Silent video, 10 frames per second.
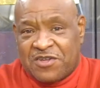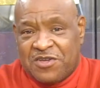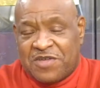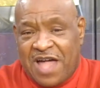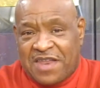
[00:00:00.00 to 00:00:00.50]

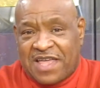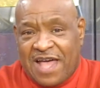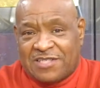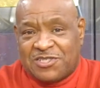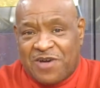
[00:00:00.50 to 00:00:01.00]
you kind of
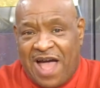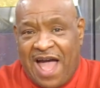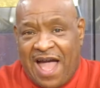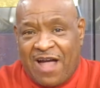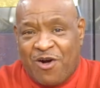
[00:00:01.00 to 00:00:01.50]
got your
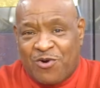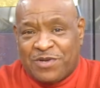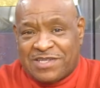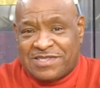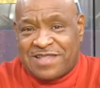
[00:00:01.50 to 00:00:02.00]
eye
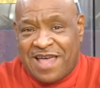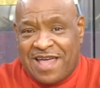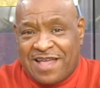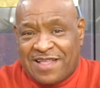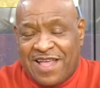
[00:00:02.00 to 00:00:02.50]
on this
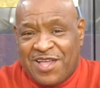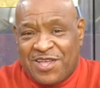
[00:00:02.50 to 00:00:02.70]
thing.